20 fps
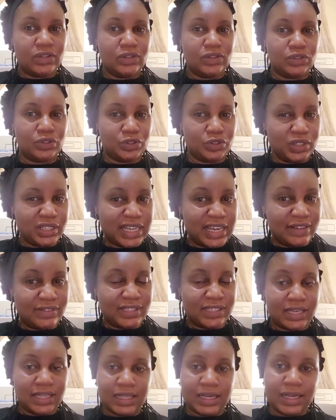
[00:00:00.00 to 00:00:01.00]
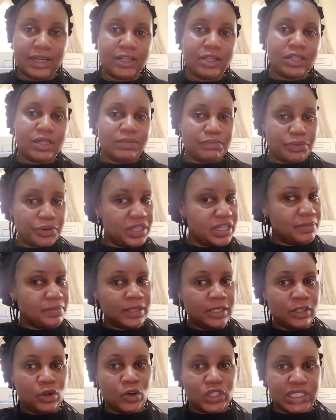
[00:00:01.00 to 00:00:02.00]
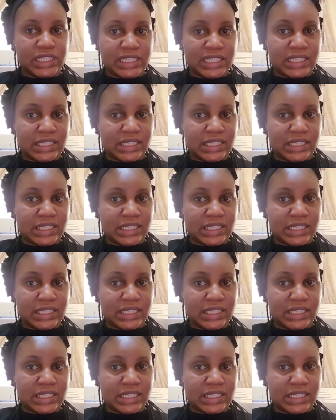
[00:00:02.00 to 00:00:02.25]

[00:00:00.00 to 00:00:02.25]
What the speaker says: you're doing life together, bring him in on it